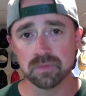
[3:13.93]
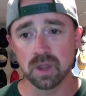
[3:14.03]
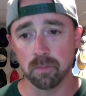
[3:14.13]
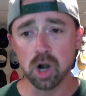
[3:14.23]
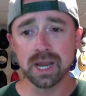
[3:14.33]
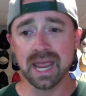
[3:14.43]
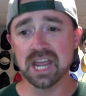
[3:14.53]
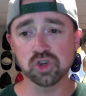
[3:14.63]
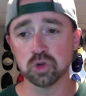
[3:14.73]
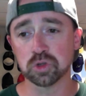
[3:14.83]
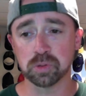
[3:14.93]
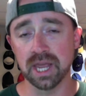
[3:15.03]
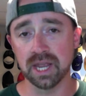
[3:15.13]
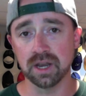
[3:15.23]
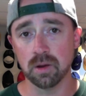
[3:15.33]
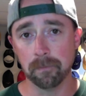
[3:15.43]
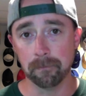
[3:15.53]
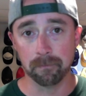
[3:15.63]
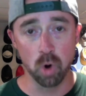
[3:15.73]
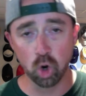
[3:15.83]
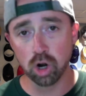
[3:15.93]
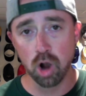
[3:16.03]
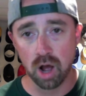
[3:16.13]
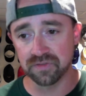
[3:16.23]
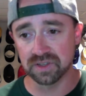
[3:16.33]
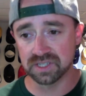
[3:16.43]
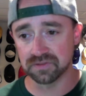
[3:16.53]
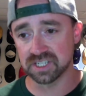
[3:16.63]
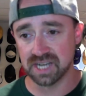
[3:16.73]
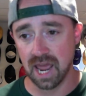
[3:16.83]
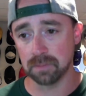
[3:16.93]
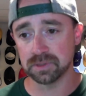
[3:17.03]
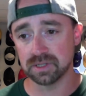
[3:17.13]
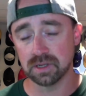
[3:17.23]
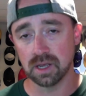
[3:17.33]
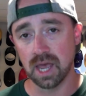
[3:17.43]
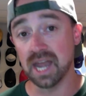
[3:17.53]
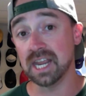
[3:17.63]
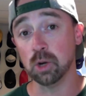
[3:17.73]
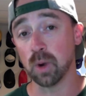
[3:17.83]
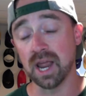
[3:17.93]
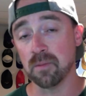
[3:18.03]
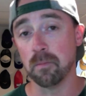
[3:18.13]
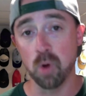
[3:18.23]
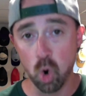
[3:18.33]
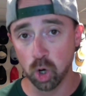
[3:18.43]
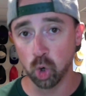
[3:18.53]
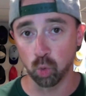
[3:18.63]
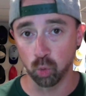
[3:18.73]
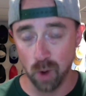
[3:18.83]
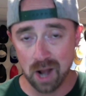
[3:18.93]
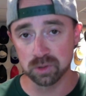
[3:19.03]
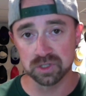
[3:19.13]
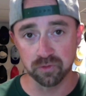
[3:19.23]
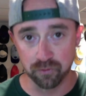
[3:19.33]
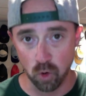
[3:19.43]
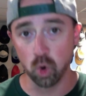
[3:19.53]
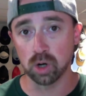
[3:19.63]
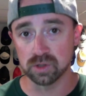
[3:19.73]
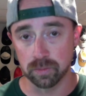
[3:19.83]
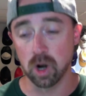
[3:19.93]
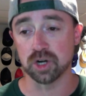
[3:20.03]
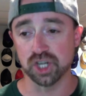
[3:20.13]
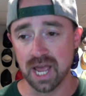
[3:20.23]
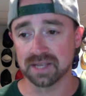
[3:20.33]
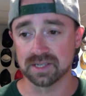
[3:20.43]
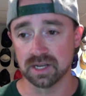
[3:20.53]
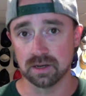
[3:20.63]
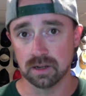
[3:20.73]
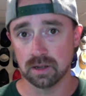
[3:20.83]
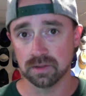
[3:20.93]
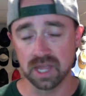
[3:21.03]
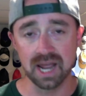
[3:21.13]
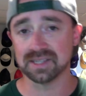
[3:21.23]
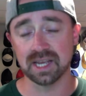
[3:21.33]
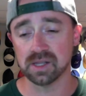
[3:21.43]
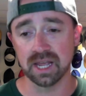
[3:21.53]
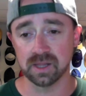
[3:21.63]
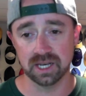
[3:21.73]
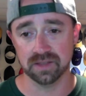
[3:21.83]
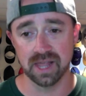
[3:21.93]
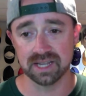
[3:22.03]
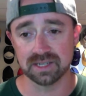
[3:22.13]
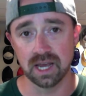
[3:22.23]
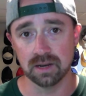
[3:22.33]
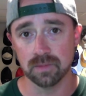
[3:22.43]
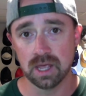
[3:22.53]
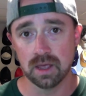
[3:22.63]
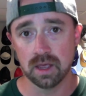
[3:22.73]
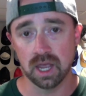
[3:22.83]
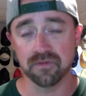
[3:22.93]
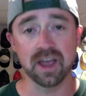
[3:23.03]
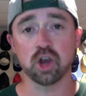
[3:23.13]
Mark Andrews played more offensive snaps and he ran more routes for Lamar Jackson than Isaiah Likely did last night. In fact,